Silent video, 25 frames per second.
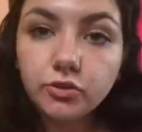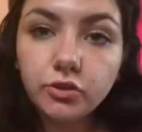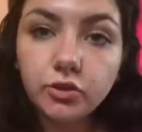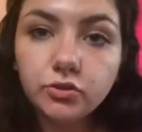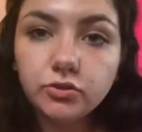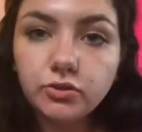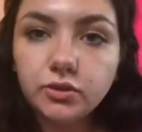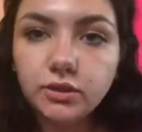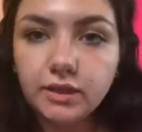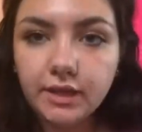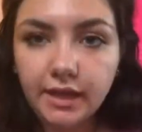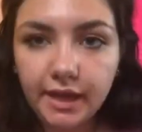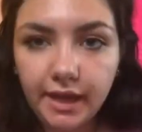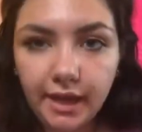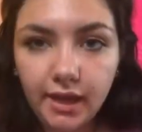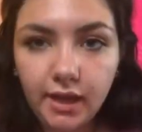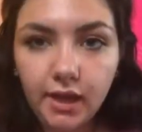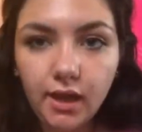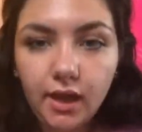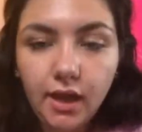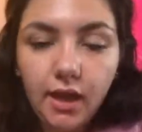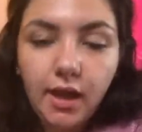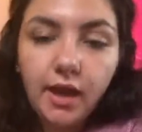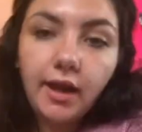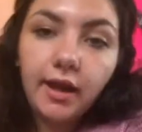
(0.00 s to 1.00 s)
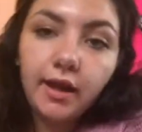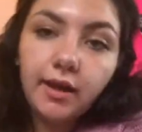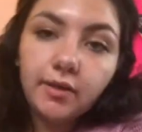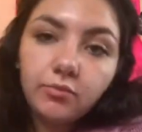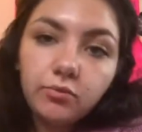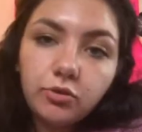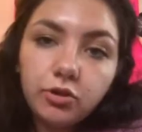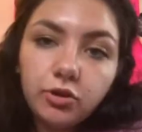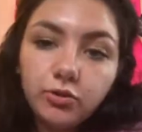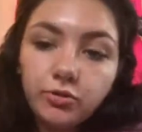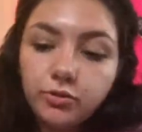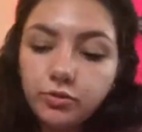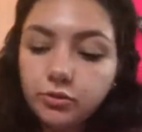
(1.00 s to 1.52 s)
So today
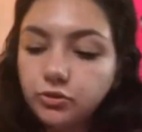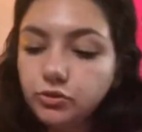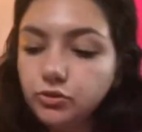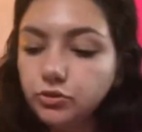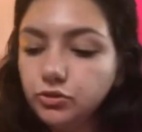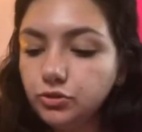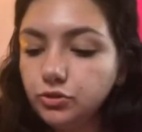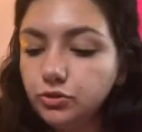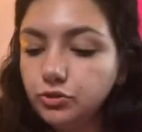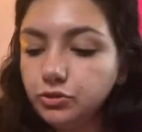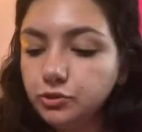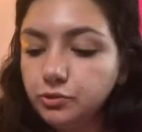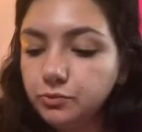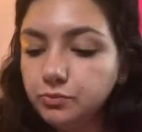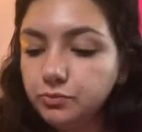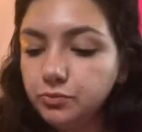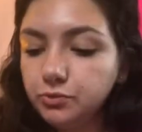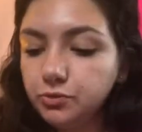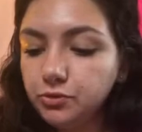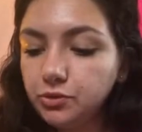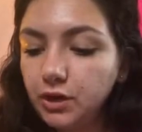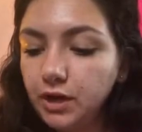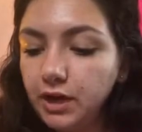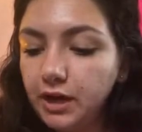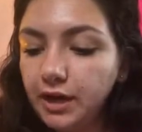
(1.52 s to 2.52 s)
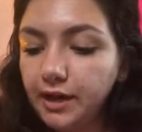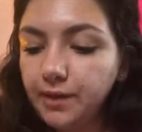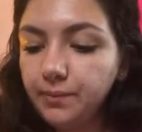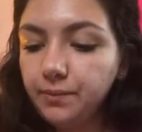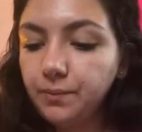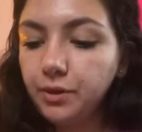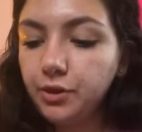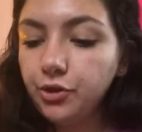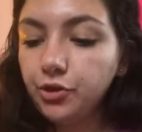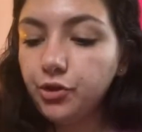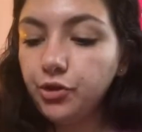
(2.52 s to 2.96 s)
I'm going to prime